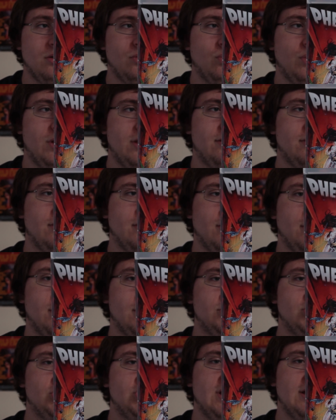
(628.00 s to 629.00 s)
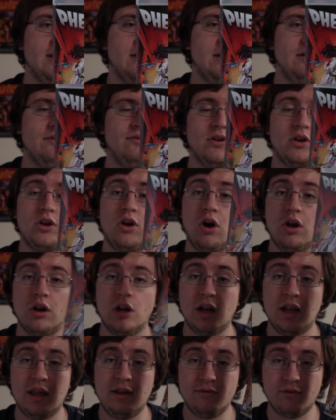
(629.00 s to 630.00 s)
with Jennifer
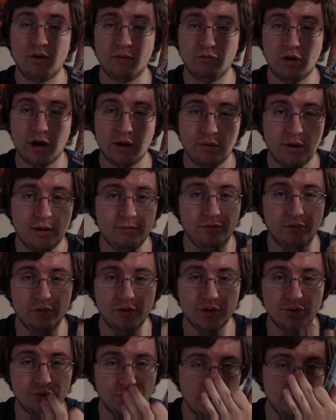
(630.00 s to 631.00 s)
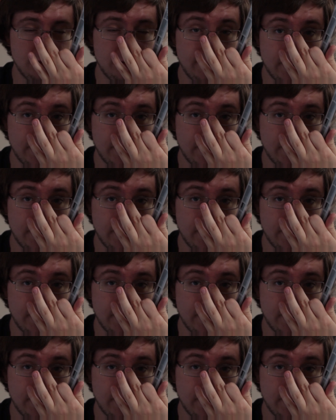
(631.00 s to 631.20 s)
Connelly from Requiem for a Dream,